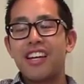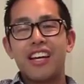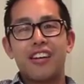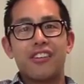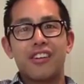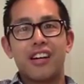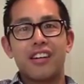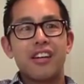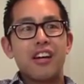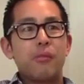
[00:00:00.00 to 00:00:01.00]
in our
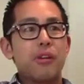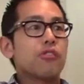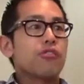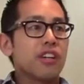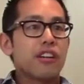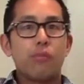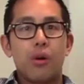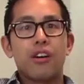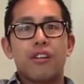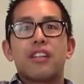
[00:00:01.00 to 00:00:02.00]
gut. We don't drink enough
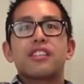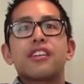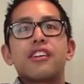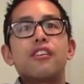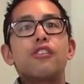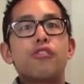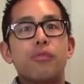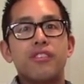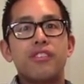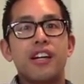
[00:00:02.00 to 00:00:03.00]
water. That's a huge
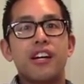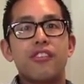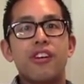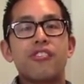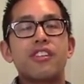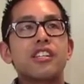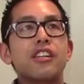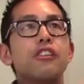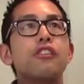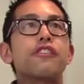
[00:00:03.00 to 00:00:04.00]
one. Dehydration is
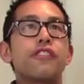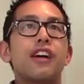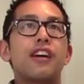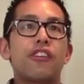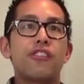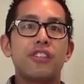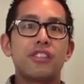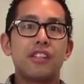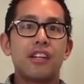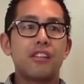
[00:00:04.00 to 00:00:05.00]
huge for allergies.
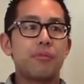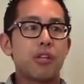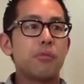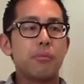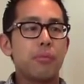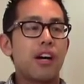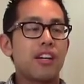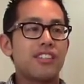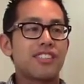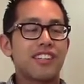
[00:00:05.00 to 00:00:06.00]
The human
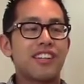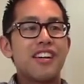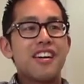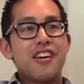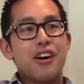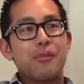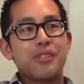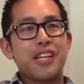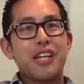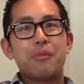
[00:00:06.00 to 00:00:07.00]
body is like
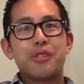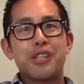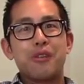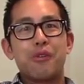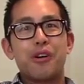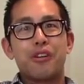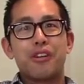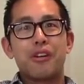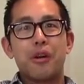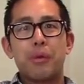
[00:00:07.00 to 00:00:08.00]
almost 80% water, and
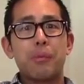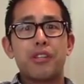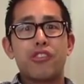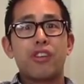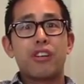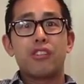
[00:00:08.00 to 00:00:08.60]
there are people that drink